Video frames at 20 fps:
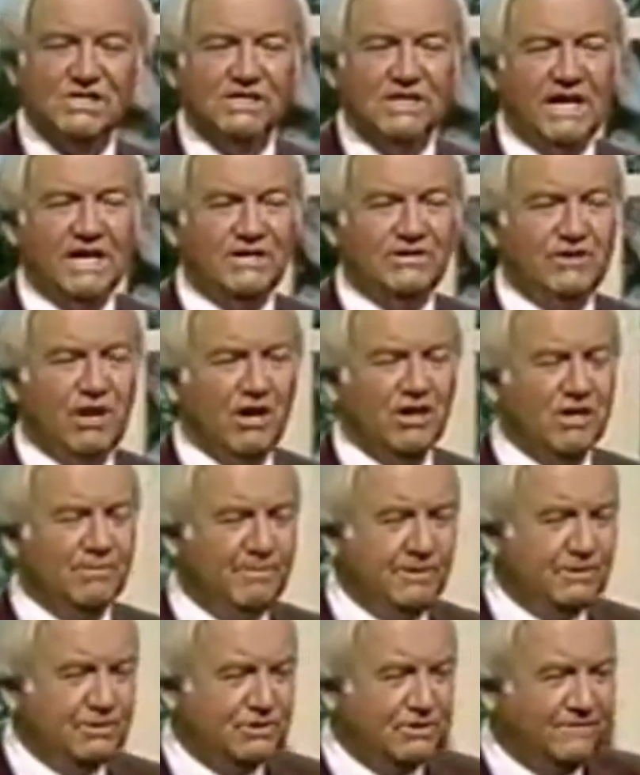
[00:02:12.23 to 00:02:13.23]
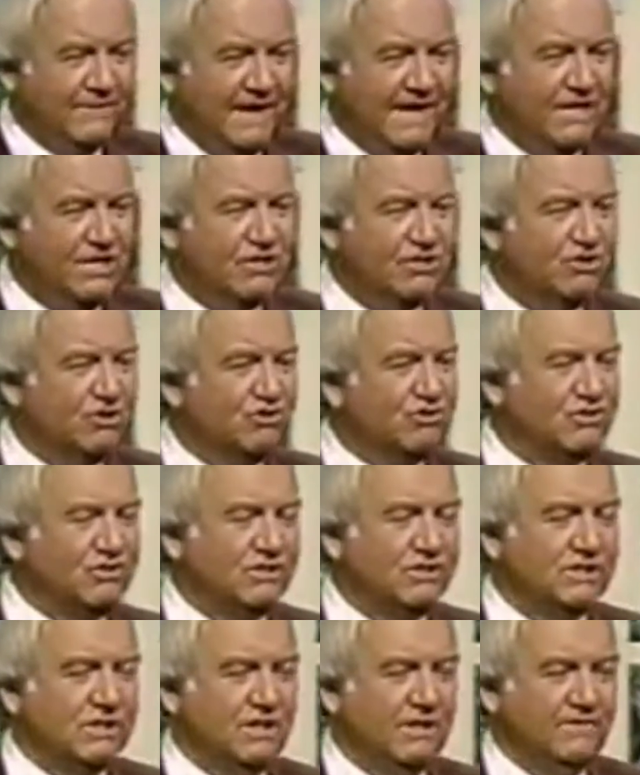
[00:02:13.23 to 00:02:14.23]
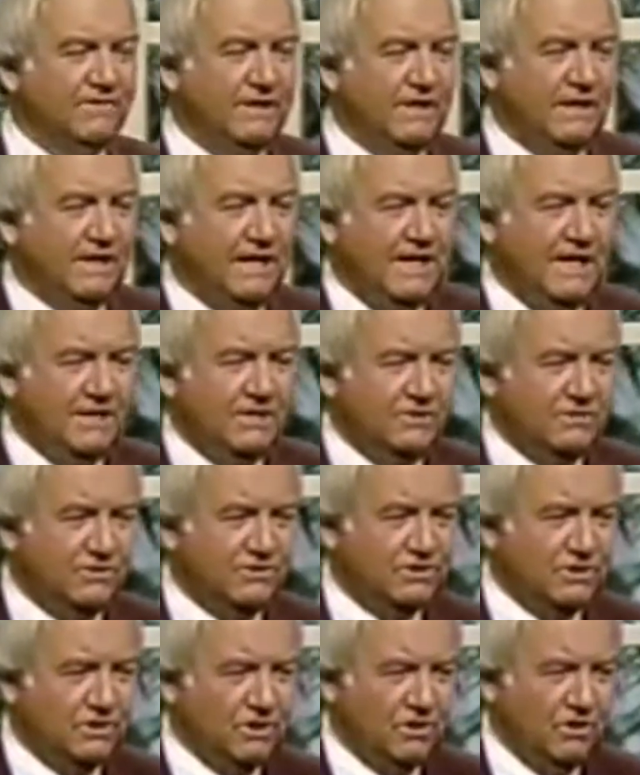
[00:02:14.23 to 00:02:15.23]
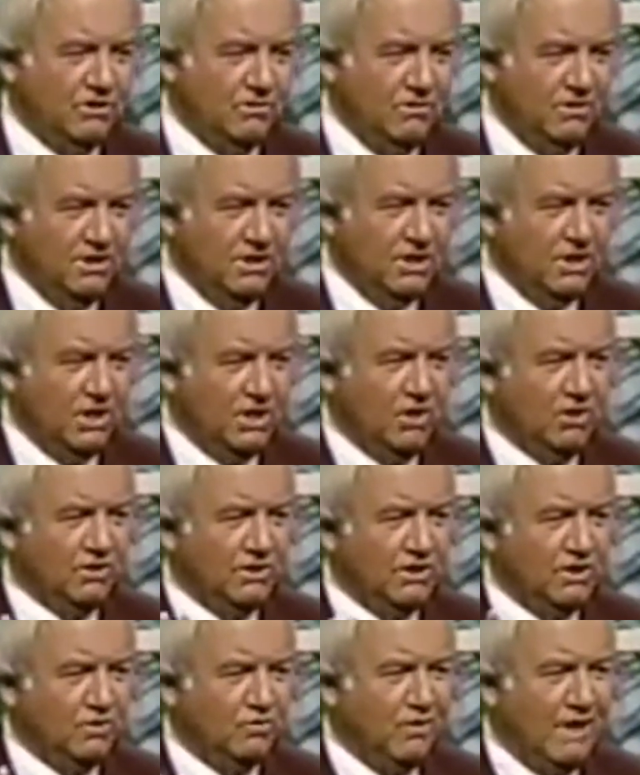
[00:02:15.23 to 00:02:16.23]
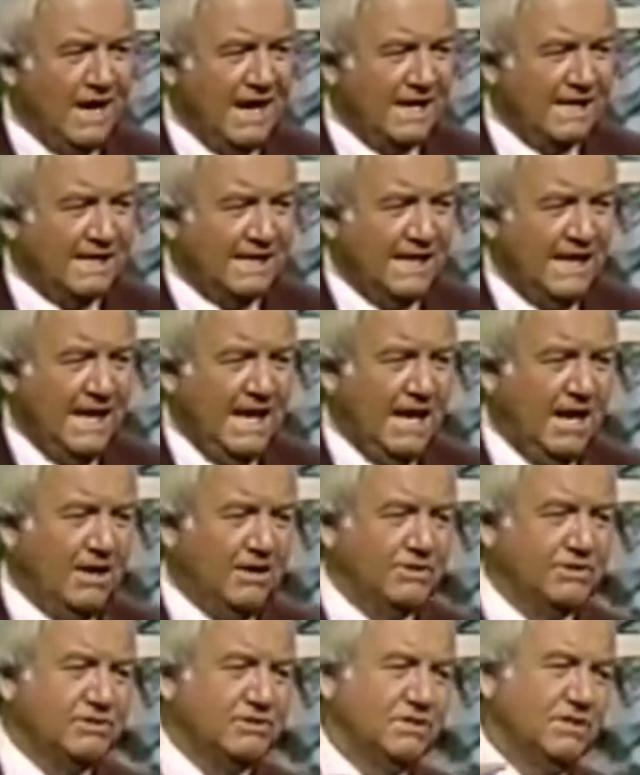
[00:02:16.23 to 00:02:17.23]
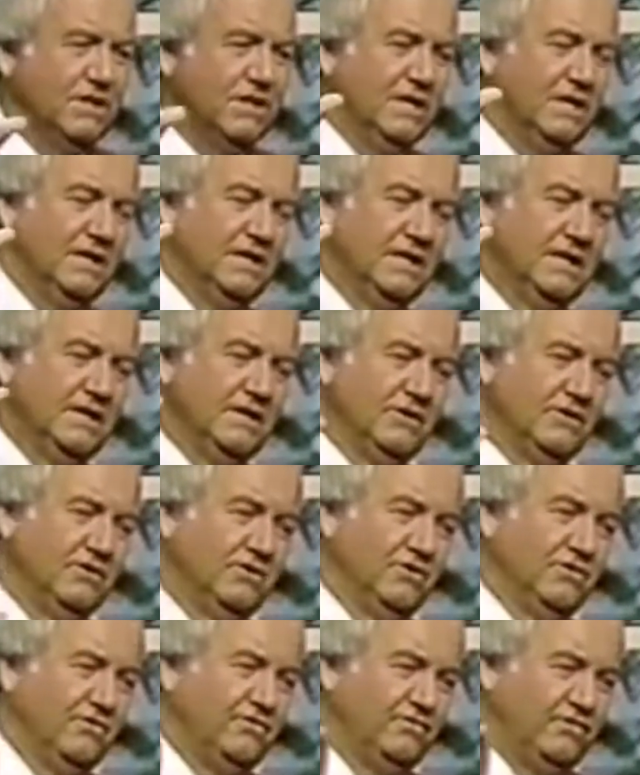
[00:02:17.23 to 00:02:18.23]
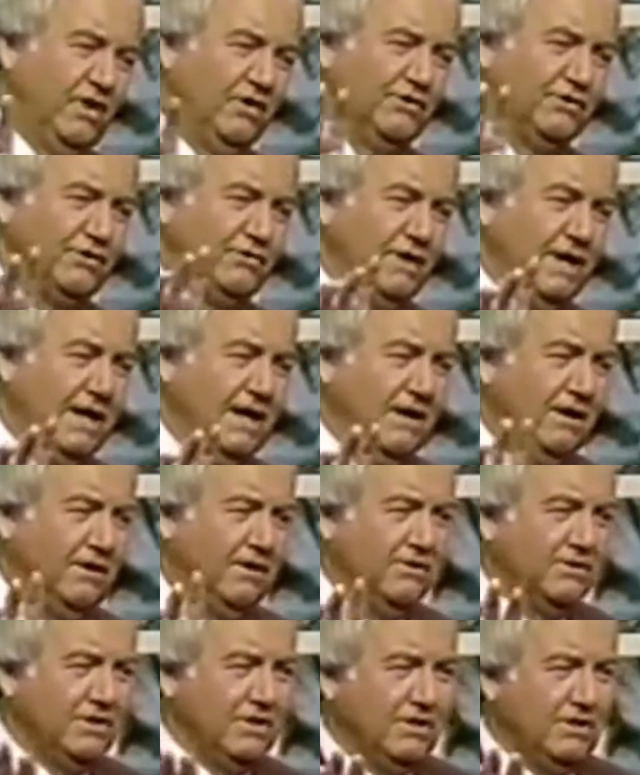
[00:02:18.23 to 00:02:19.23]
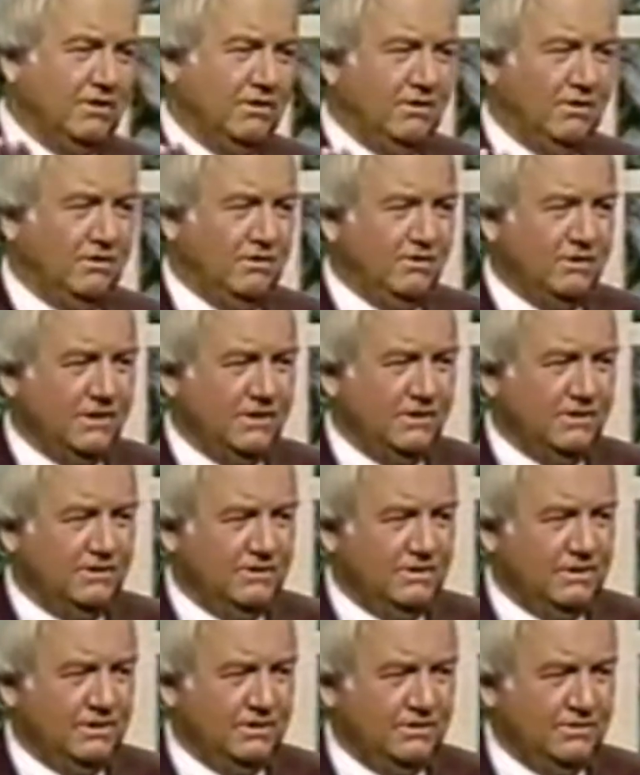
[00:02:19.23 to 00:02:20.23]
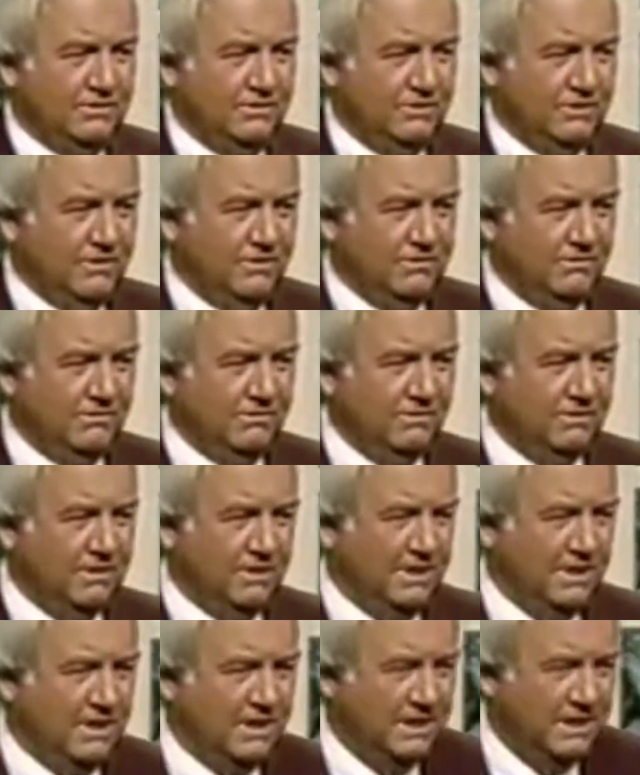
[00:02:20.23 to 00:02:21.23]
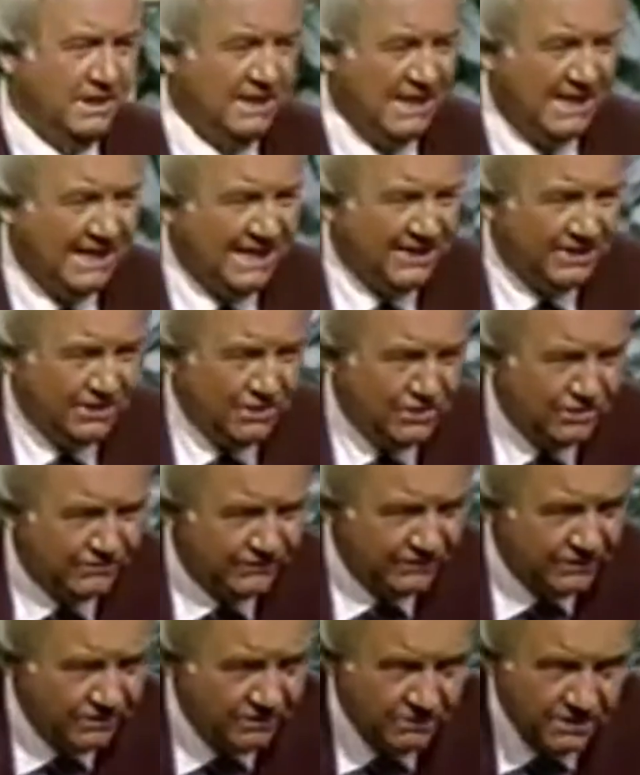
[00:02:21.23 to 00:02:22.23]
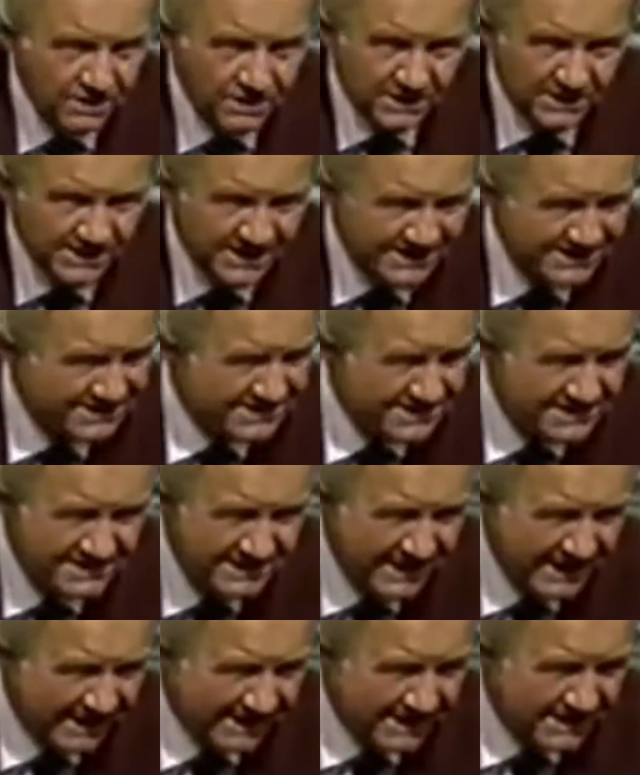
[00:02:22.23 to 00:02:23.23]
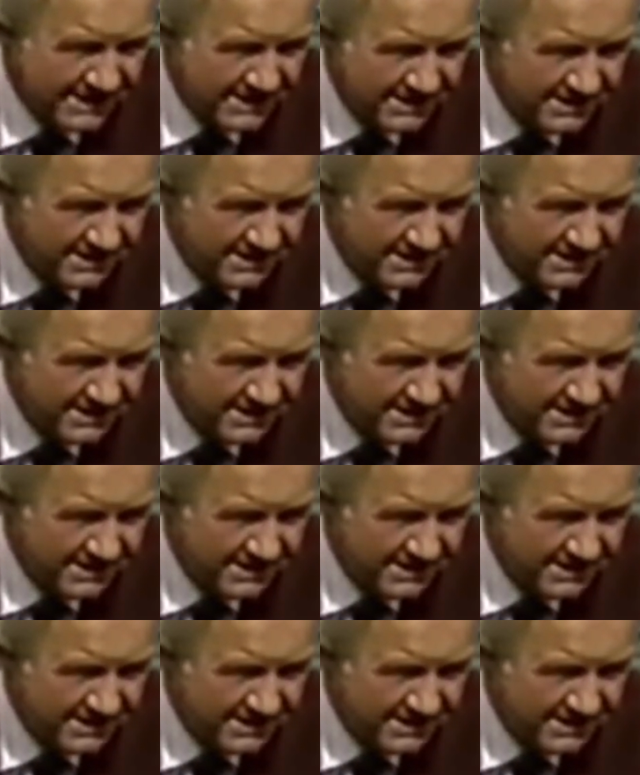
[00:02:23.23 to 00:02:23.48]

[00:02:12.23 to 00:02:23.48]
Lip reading: They draw you pictures of angels, of little angels, you know, on little white clouds. They're floating around, you know. I got news for you. That's sick.